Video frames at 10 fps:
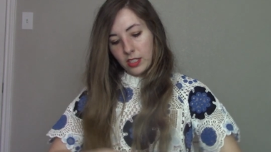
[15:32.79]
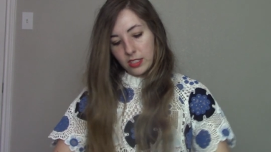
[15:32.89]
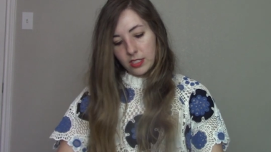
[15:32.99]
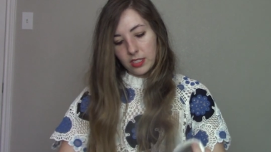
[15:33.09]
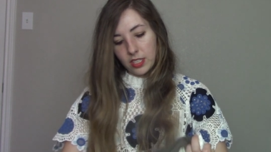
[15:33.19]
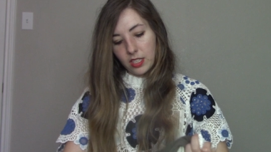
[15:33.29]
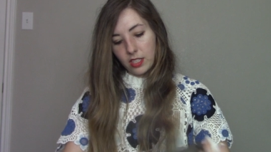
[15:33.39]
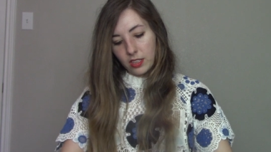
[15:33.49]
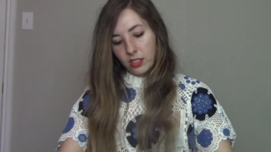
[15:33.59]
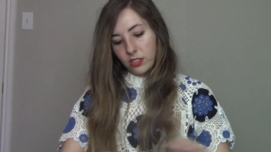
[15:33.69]
This is a
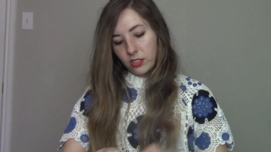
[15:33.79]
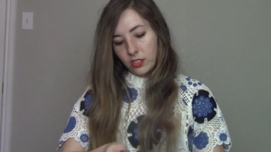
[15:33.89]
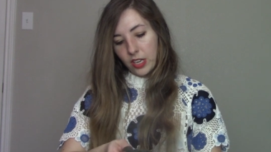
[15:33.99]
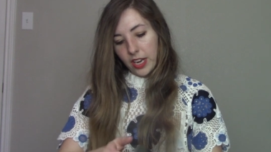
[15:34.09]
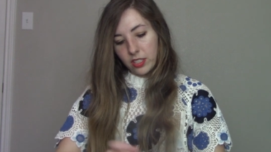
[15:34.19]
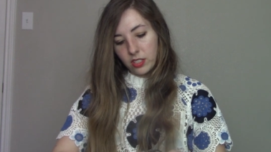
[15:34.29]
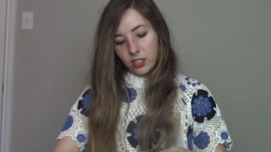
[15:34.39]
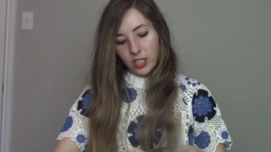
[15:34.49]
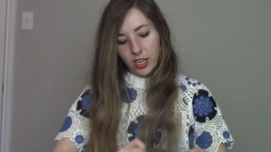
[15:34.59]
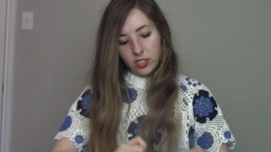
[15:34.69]
little
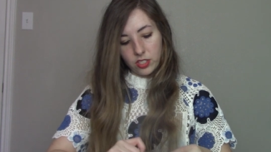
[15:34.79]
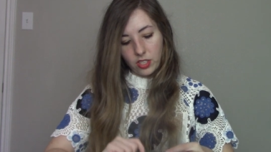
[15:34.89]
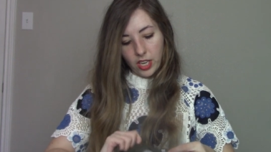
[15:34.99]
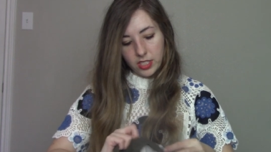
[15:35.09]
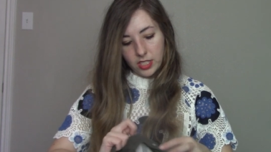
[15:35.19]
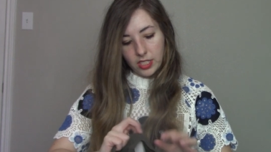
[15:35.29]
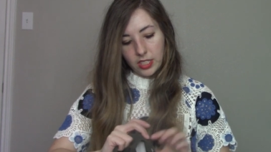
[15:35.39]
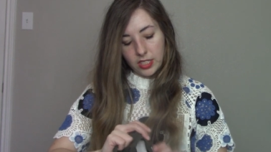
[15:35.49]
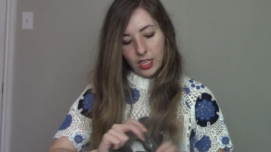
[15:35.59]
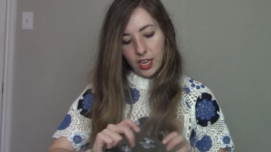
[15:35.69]
exercise dress,
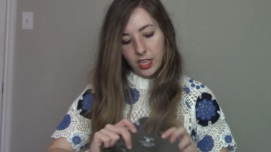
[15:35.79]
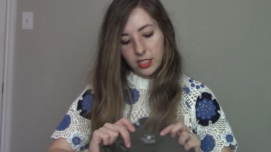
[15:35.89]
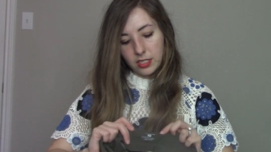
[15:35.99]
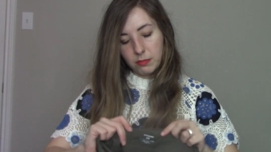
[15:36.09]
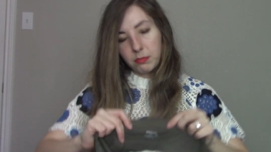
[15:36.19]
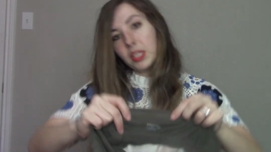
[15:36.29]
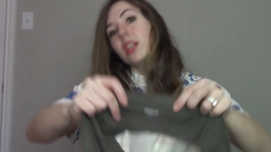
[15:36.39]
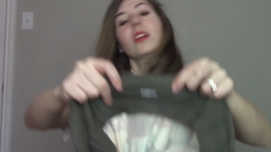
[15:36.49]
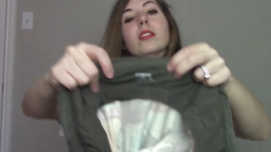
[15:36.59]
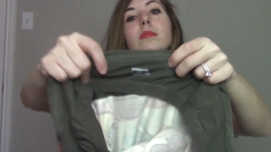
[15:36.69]
any size
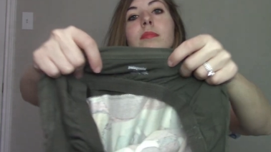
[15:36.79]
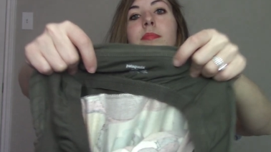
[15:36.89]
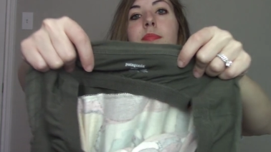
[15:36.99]
medium.